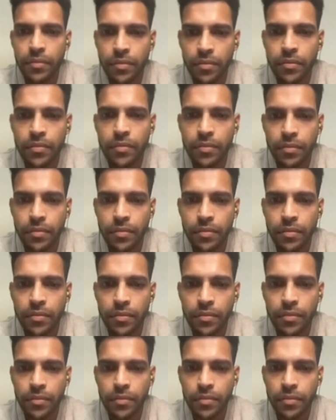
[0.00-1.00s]

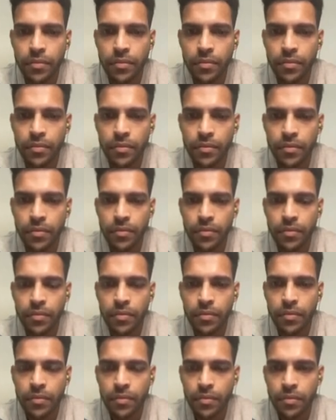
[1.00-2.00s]

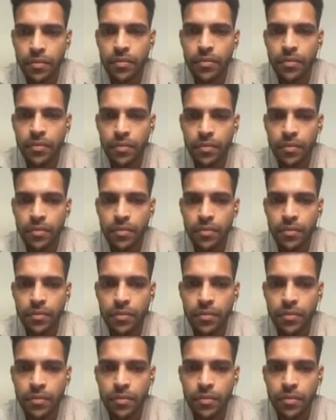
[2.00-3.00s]

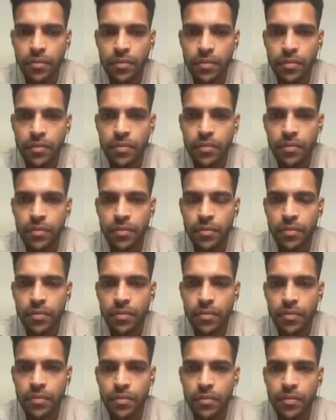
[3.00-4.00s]

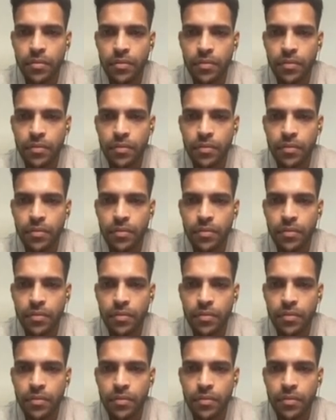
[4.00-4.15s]
(silent)